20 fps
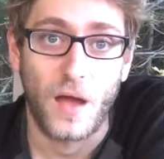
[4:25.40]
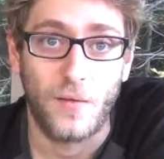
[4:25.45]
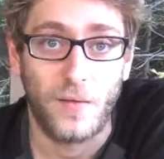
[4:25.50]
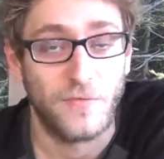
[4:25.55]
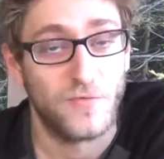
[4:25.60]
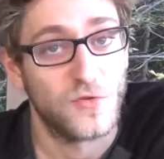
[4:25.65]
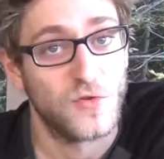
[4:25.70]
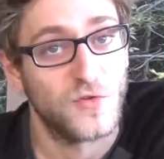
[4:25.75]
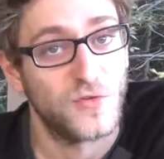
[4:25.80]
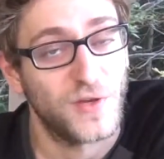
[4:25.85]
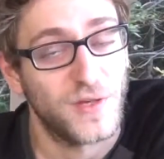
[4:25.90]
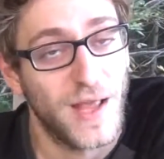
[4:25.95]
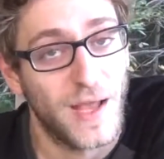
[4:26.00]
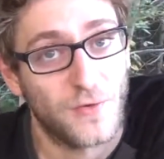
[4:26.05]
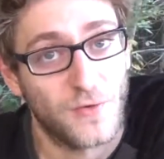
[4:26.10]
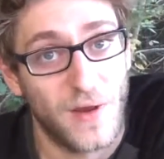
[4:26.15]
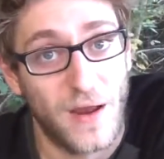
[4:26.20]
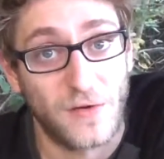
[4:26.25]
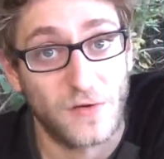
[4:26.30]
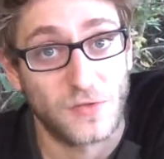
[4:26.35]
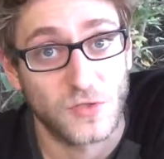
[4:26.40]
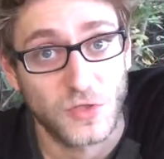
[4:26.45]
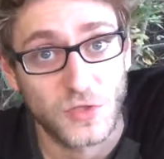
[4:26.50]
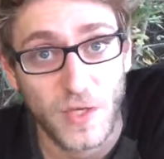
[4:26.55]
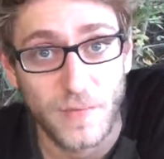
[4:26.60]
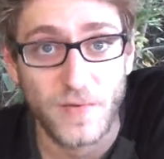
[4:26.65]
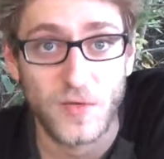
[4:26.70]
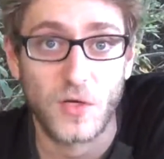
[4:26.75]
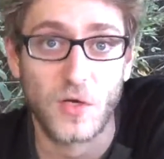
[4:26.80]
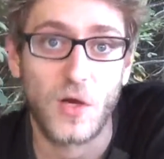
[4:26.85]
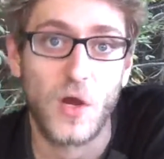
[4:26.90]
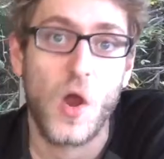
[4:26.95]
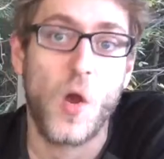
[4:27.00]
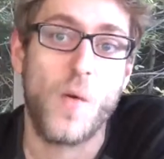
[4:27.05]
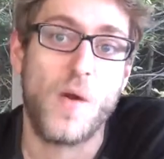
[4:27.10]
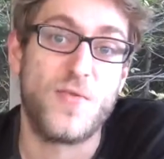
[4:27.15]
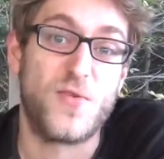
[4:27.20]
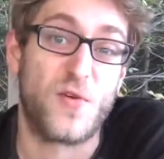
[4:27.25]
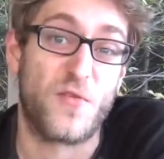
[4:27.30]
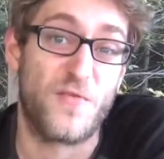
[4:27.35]
if you're using an aggregator or distributor,
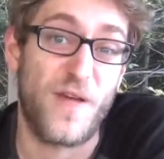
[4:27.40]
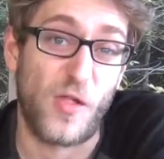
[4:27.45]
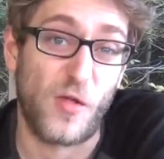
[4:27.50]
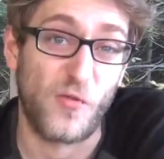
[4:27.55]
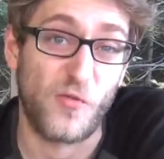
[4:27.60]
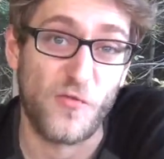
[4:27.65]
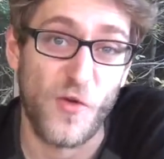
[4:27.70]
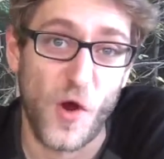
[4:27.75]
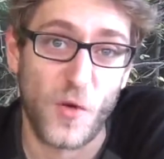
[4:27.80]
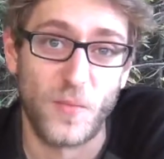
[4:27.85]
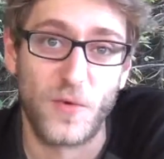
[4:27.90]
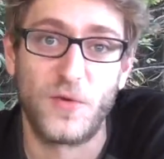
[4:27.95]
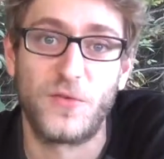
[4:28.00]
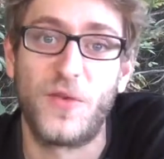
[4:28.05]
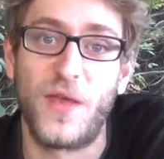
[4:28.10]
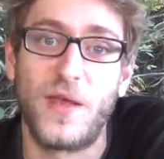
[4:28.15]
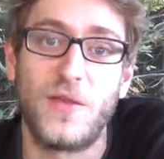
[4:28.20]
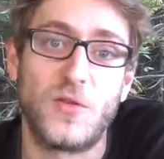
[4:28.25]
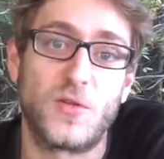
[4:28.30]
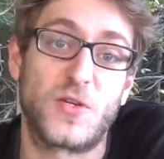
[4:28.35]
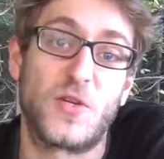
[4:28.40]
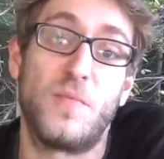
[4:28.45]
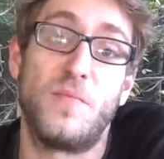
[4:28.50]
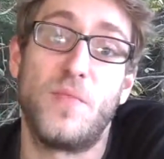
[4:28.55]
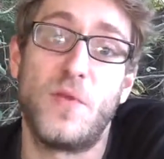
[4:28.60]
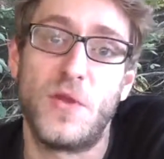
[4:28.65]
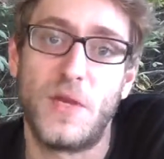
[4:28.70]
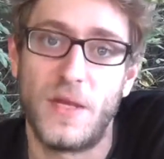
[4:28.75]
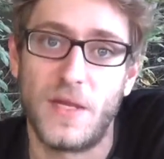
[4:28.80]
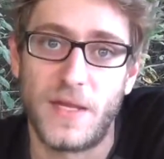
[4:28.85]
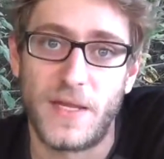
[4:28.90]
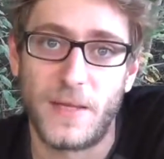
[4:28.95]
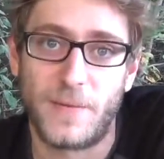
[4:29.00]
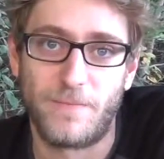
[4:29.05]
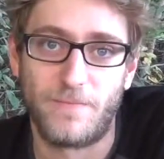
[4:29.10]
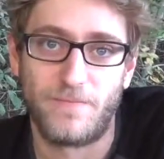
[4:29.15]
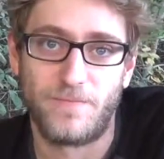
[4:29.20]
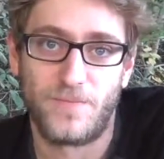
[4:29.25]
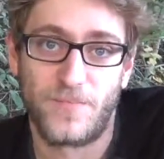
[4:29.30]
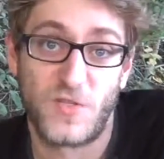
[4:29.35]
with your fellow farmers and your community.
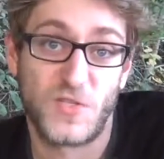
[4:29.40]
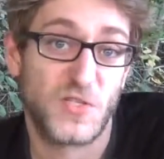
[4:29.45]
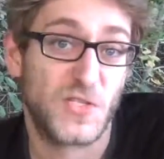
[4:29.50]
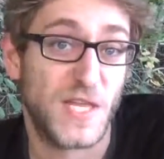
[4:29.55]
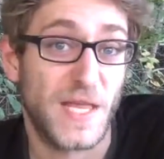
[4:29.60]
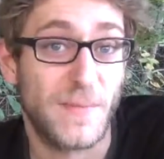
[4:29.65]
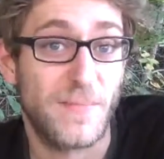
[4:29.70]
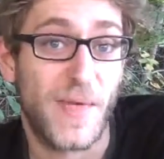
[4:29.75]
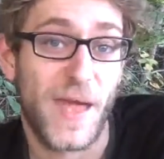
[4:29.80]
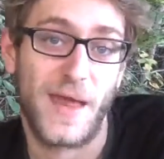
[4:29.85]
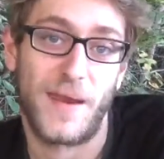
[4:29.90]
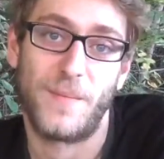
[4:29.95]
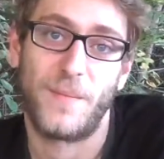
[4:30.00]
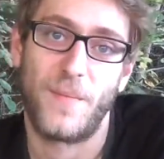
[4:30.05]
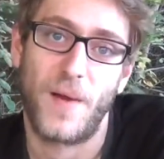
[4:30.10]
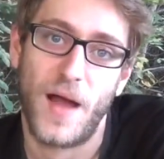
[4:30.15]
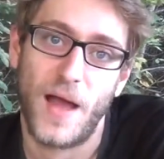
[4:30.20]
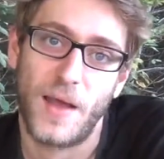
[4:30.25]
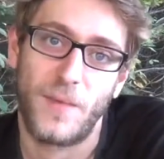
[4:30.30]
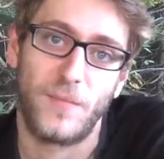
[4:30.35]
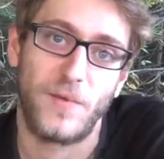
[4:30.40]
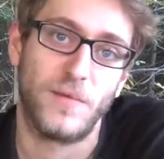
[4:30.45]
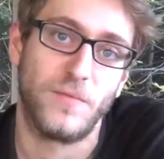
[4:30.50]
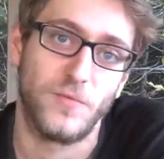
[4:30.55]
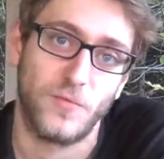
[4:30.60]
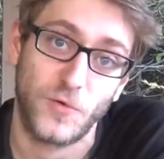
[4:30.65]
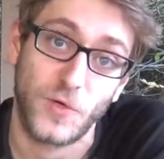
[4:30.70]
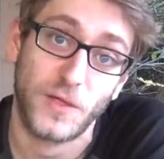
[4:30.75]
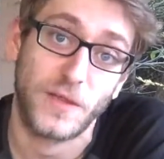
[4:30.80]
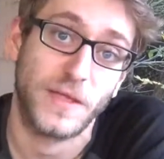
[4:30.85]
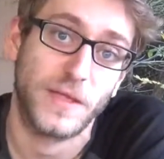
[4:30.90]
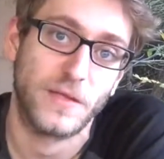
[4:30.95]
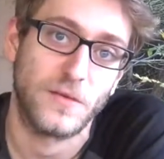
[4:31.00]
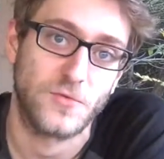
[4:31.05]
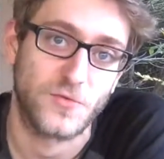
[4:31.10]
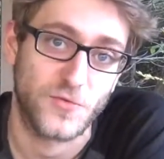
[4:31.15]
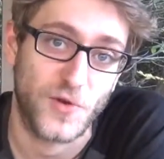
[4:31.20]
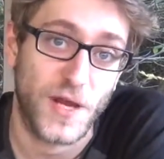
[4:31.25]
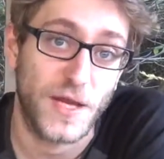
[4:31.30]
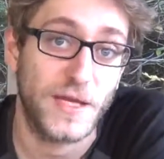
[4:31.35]
Just keep that in mind when really
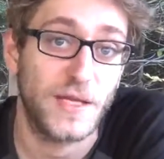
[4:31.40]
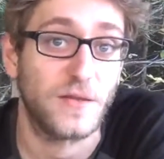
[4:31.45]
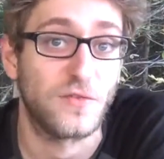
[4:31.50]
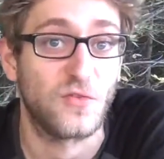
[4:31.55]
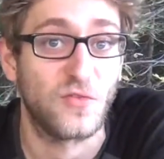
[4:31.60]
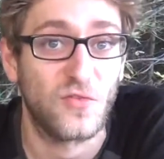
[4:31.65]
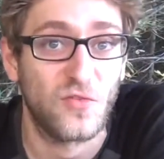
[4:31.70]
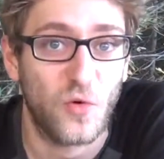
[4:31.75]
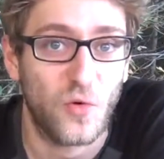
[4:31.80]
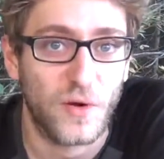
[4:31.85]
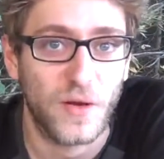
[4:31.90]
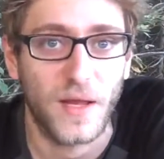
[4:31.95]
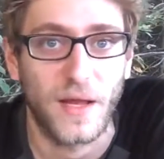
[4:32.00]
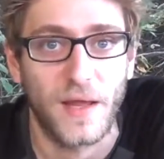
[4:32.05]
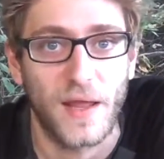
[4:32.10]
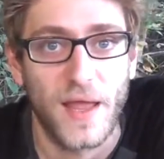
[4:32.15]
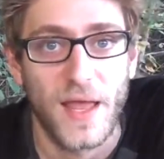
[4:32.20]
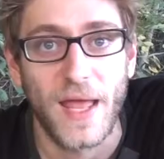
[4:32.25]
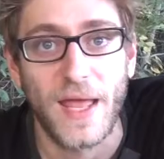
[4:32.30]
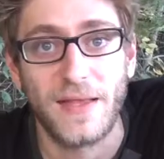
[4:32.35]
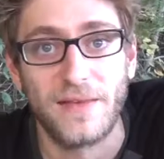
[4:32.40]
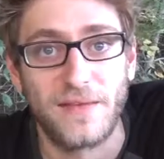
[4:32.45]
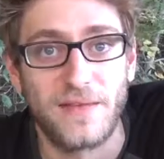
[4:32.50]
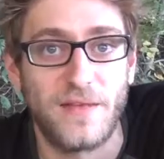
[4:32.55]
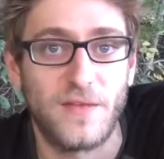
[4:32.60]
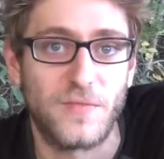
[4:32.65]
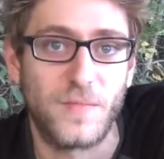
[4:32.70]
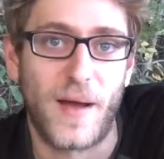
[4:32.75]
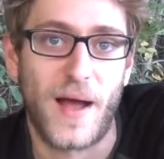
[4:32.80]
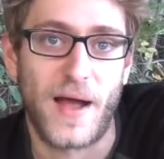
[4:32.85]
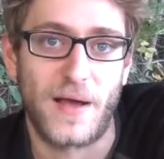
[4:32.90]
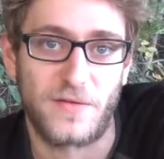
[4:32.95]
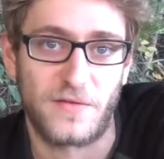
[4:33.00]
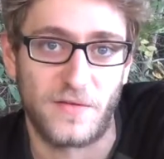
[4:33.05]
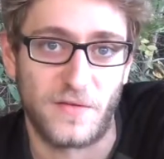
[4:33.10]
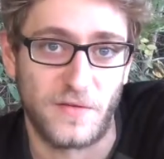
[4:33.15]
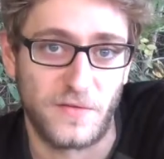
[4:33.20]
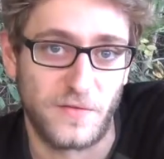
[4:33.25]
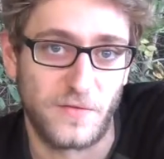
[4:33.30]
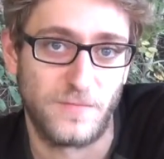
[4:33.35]
grading and sorting into these
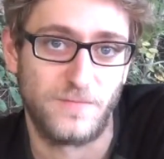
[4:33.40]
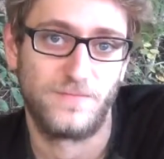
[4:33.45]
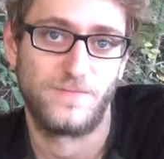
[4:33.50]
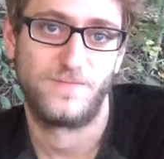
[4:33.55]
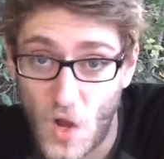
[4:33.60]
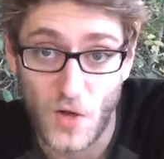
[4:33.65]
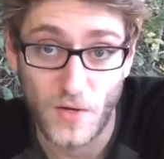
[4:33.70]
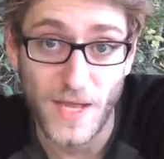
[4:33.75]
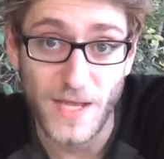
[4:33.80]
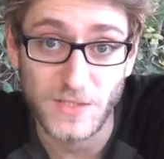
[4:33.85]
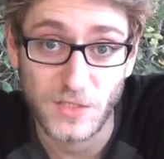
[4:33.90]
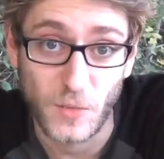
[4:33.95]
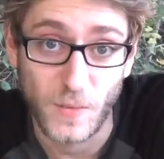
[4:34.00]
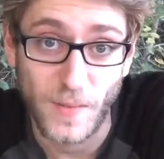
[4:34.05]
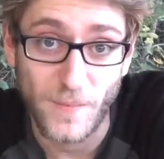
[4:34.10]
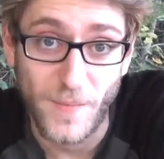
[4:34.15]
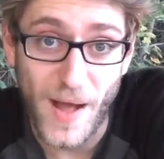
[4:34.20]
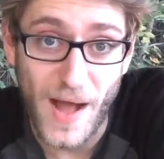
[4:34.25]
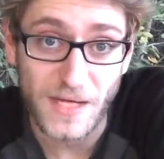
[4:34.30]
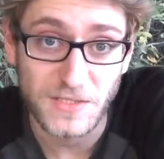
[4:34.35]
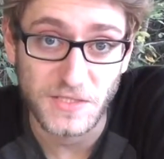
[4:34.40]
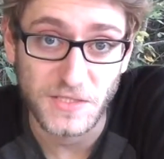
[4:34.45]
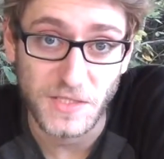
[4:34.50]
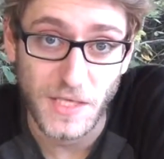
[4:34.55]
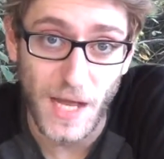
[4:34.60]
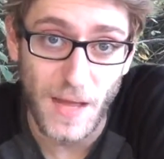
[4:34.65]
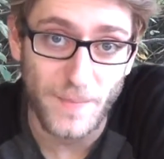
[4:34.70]
boxes. Okay, so we boxed it